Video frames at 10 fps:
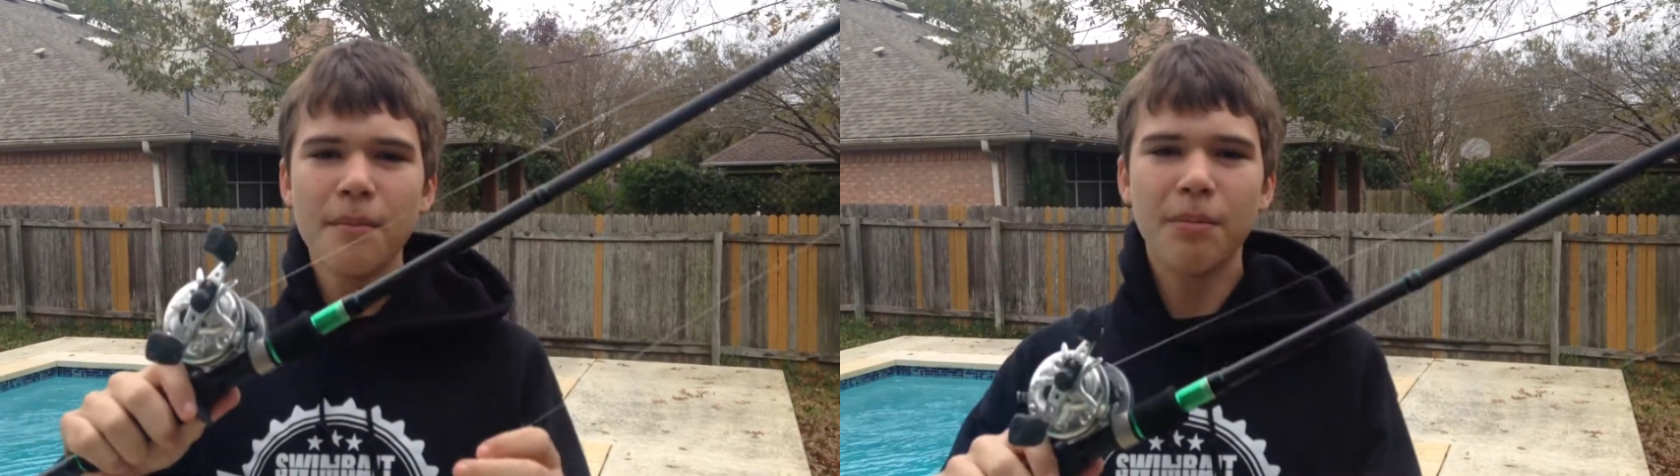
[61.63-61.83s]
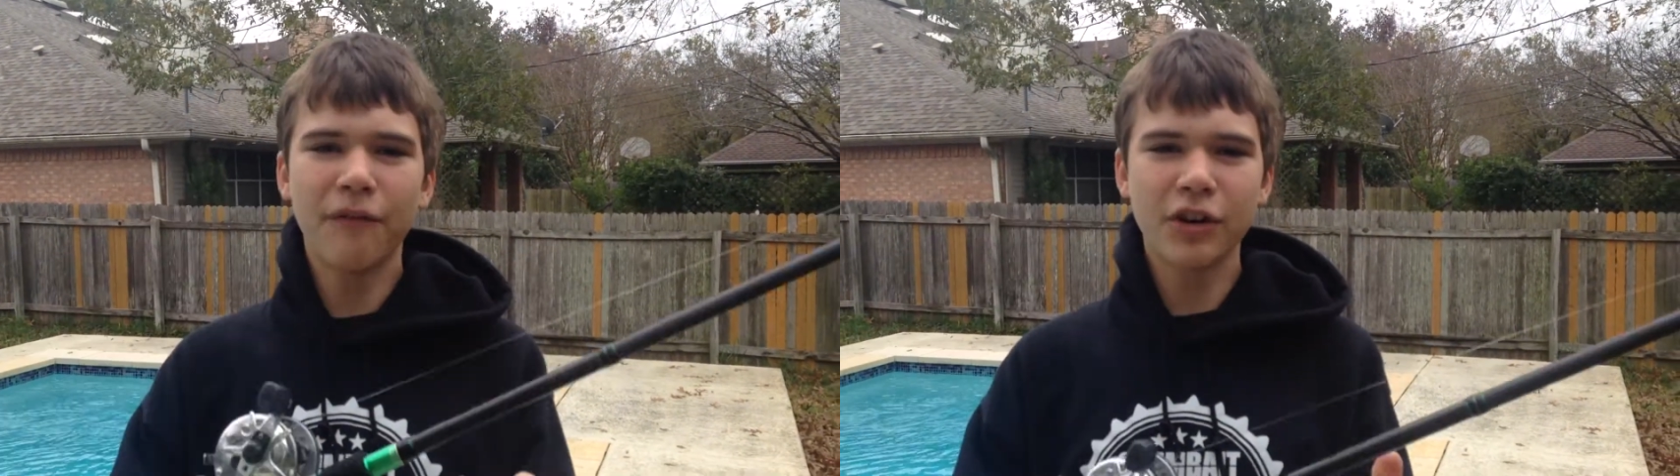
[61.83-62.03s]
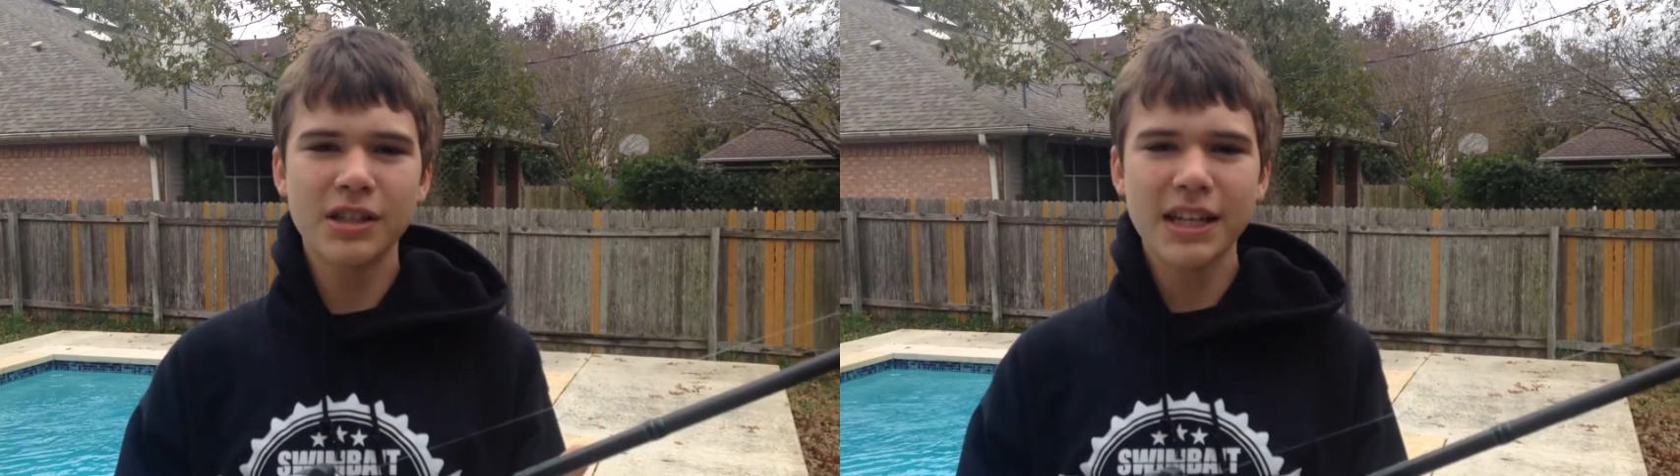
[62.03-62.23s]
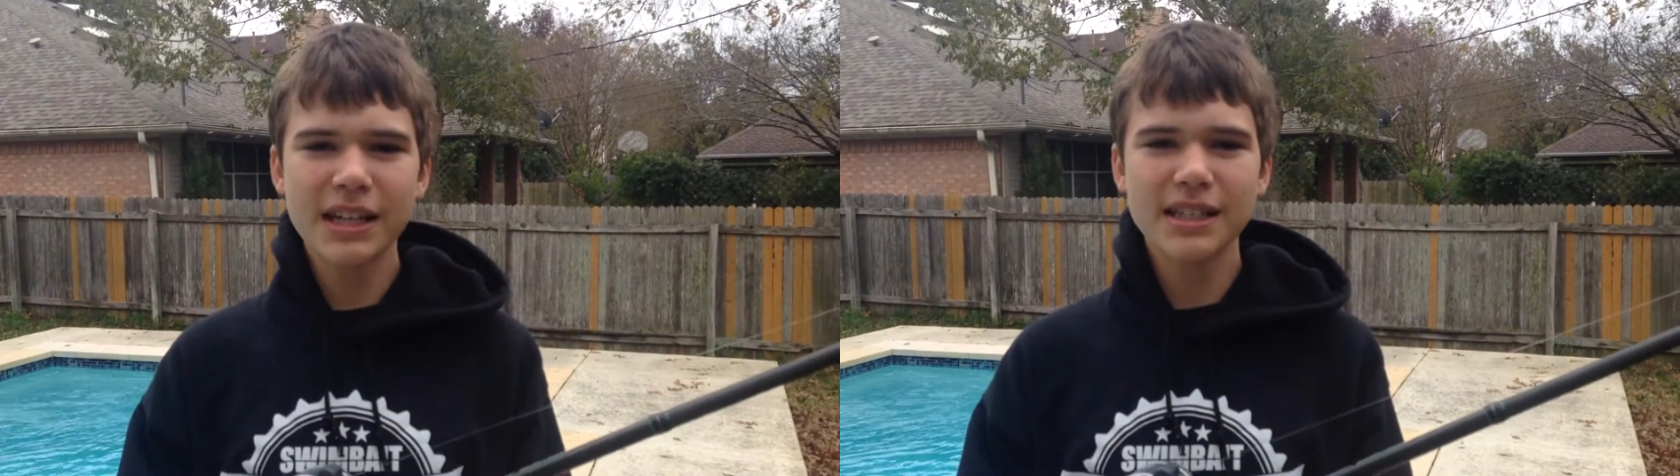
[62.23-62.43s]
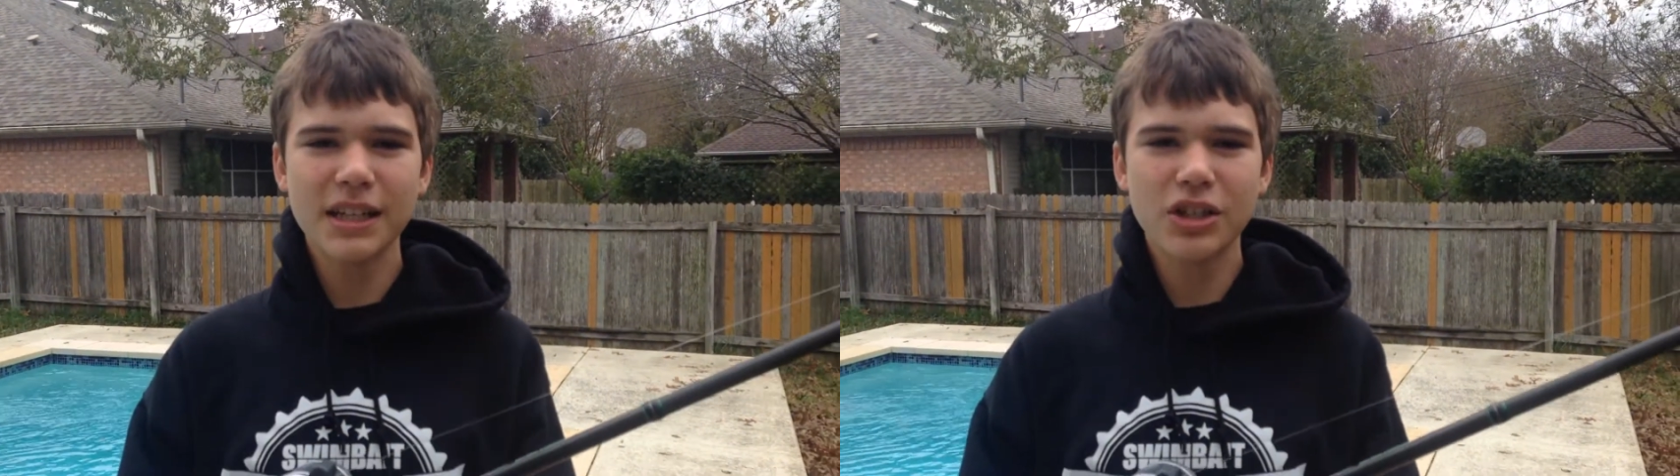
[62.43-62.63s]
but for
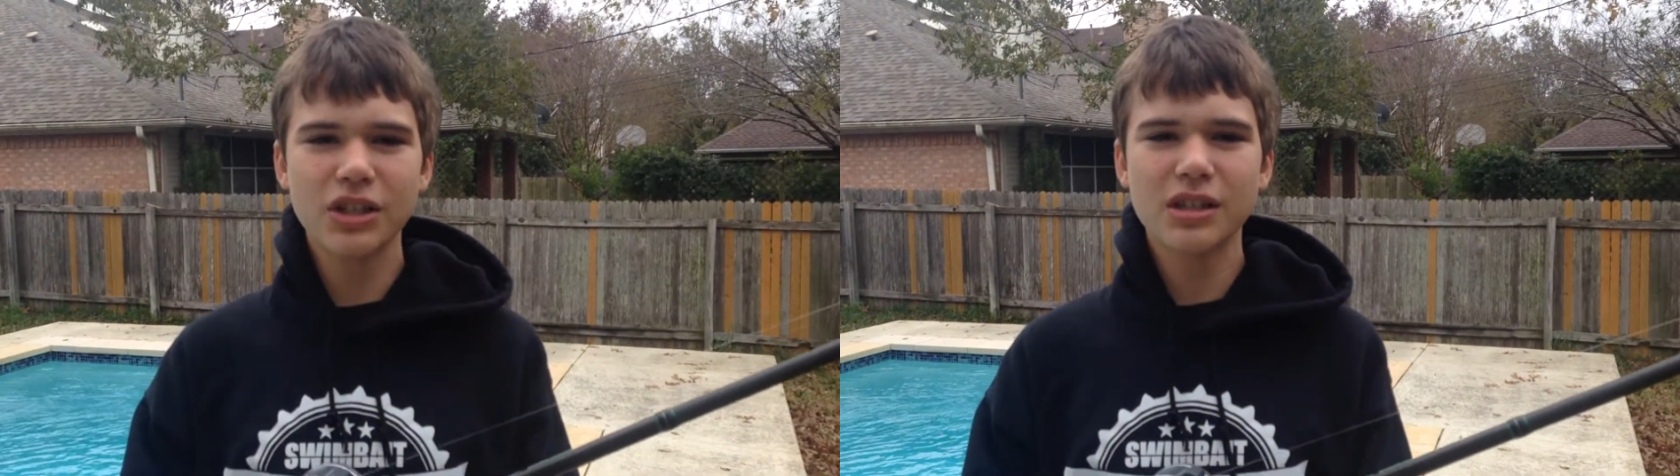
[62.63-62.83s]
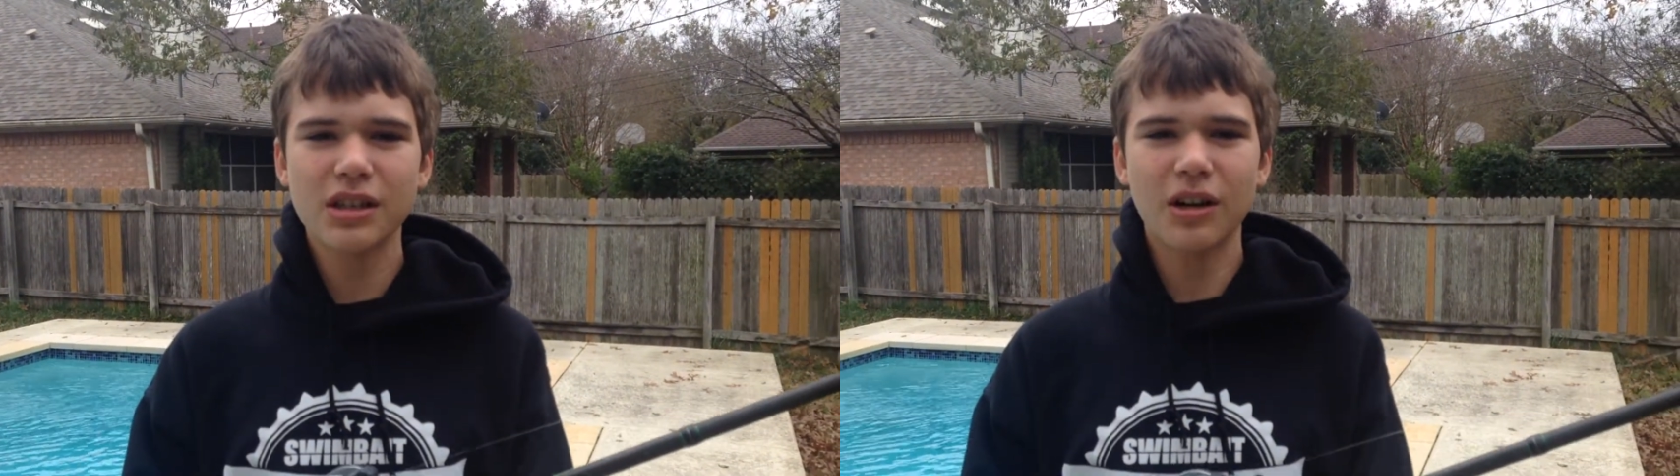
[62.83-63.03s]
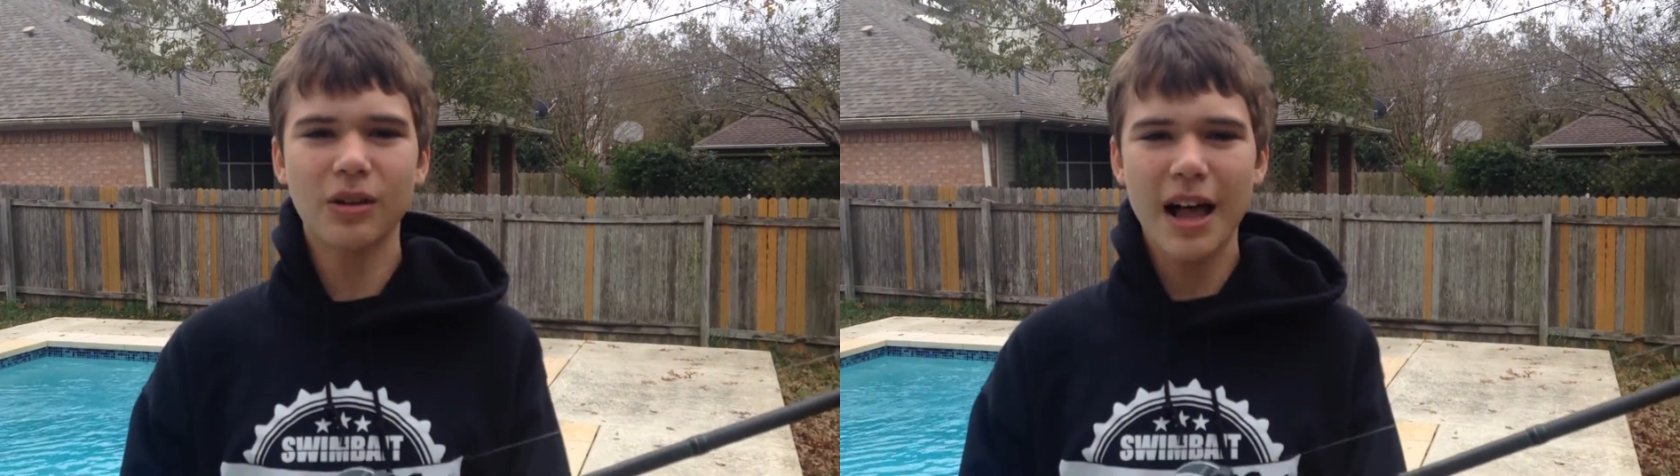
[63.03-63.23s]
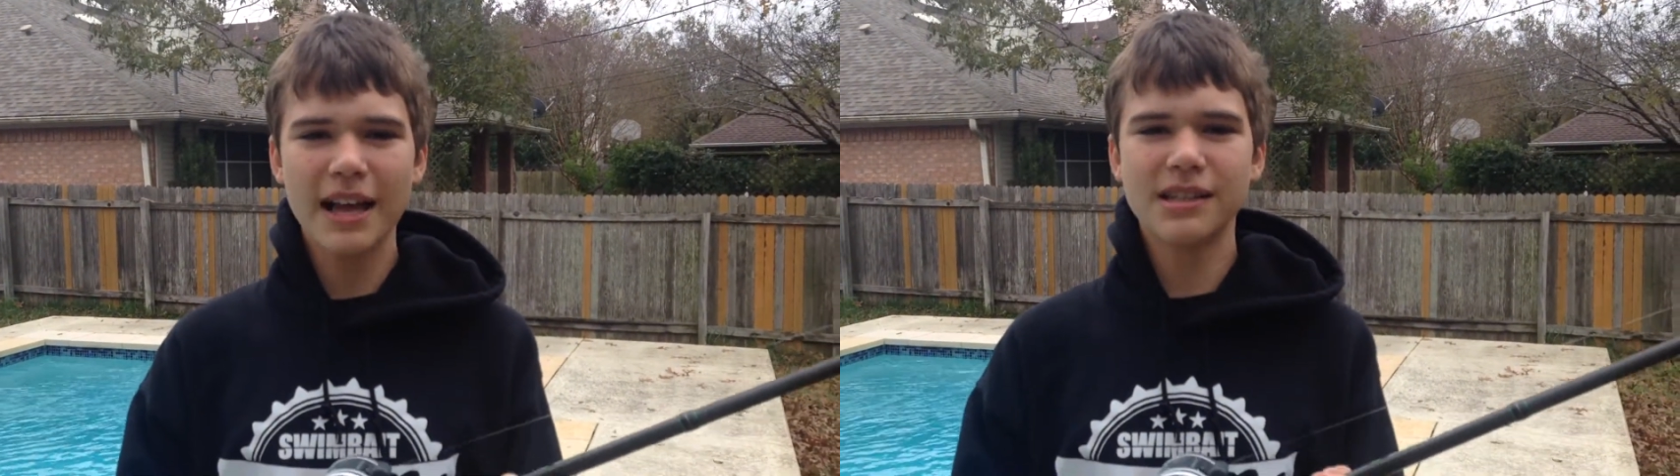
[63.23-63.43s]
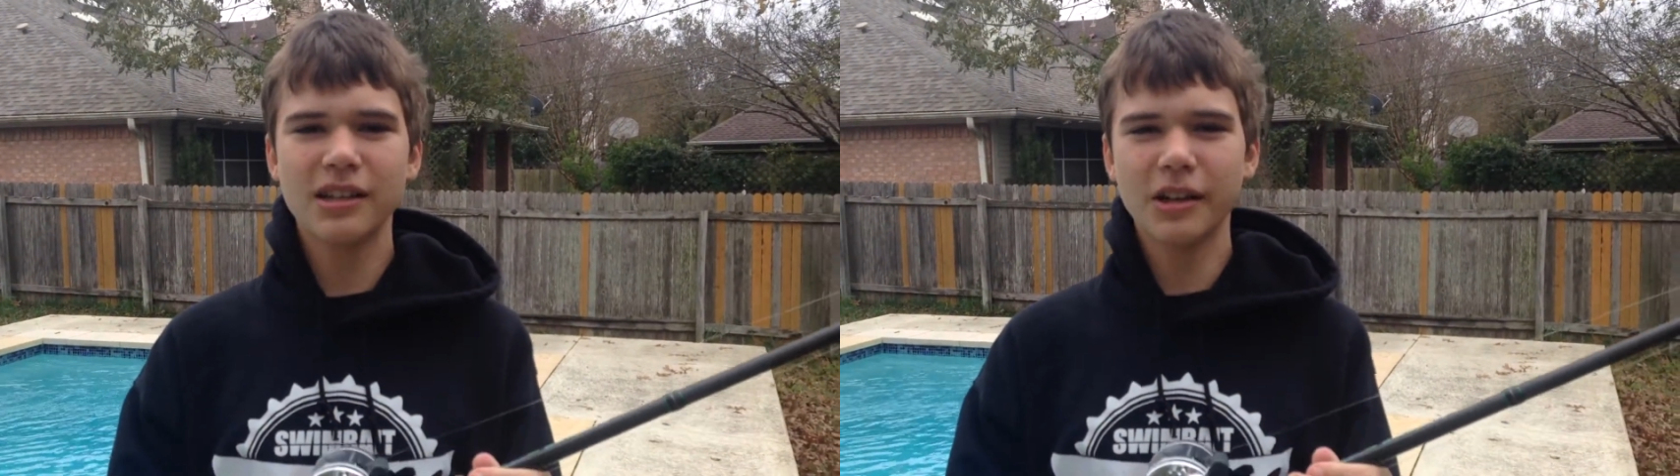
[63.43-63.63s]
6 inches or
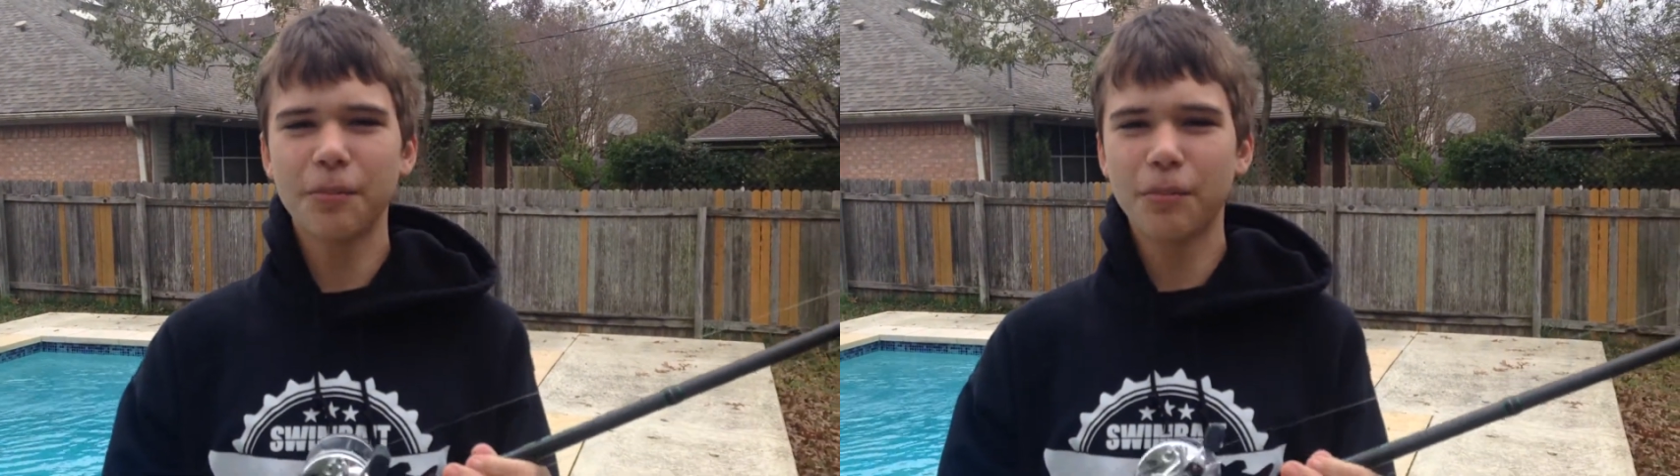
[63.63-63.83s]
less, you're